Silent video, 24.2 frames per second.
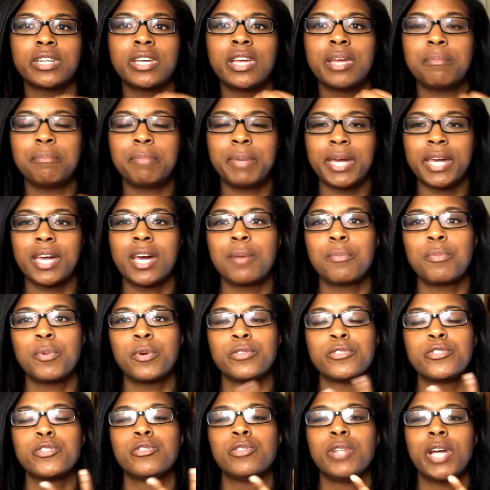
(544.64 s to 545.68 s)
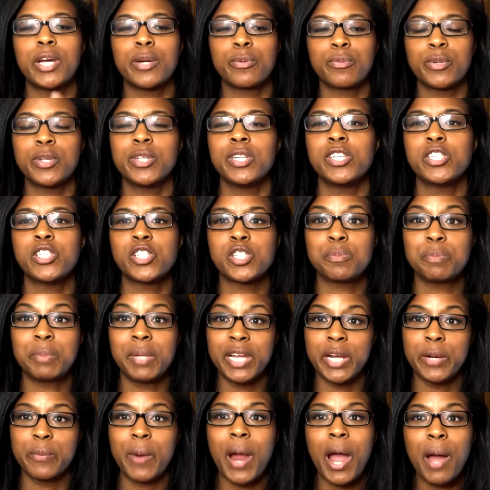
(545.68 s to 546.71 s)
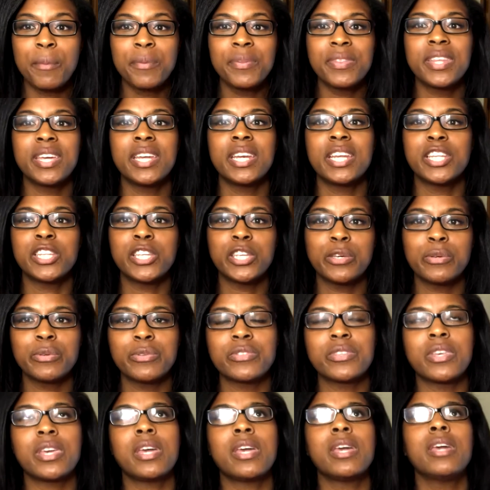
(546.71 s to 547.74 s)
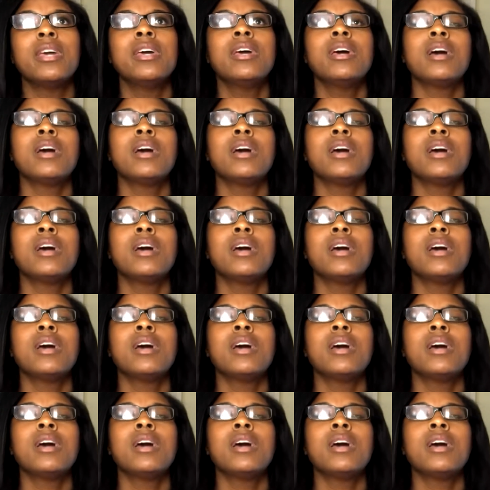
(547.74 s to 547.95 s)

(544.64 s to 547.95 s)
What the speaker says: and pick up once you like really just play around with it and use it.